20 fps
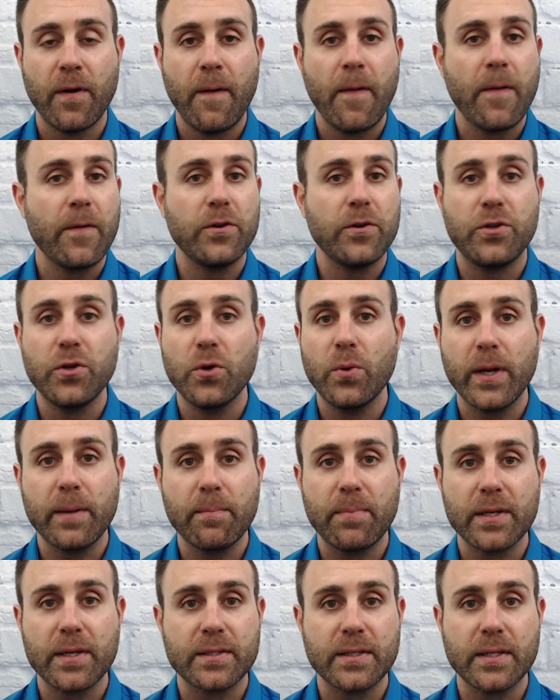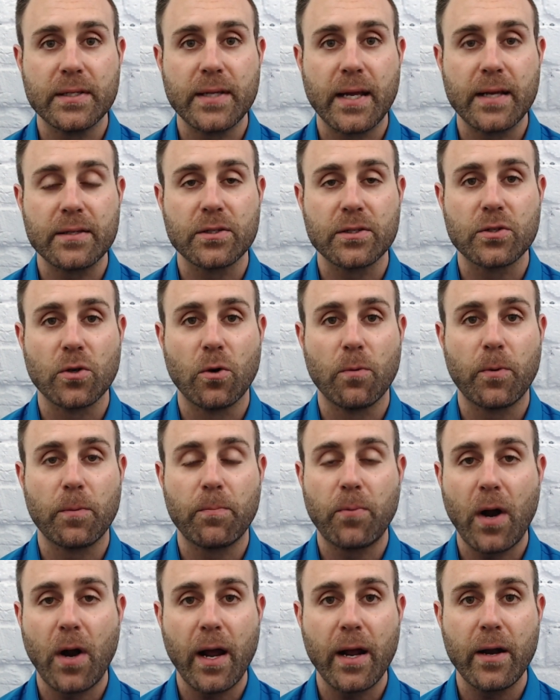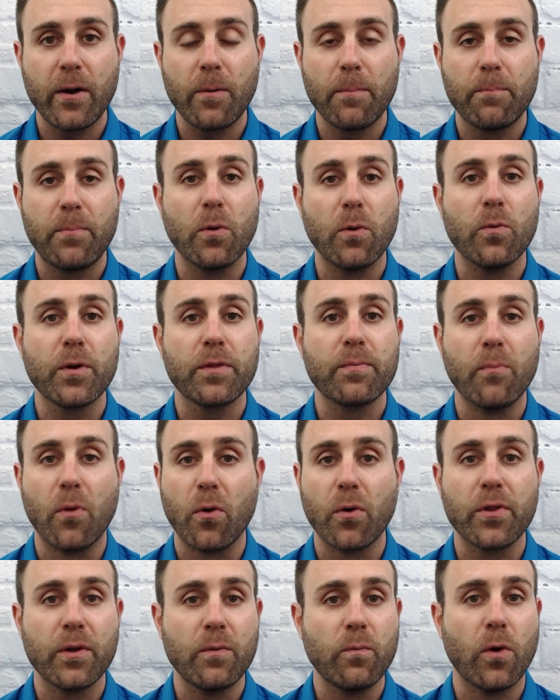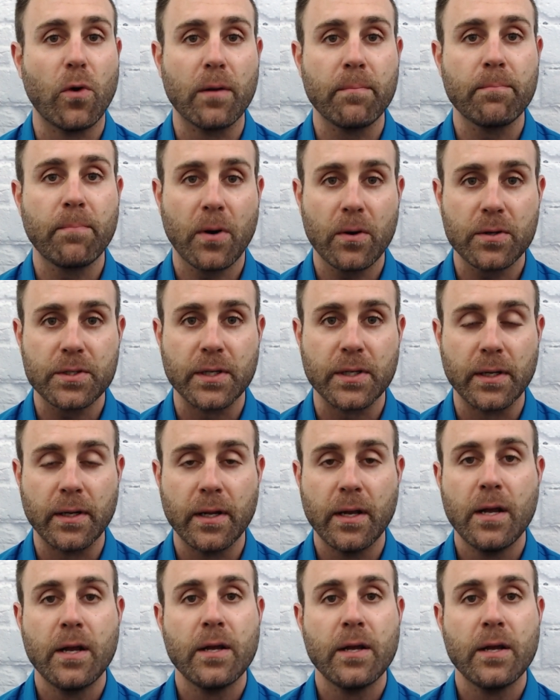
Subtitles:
doing business as a sole proprietor, but with more than one person.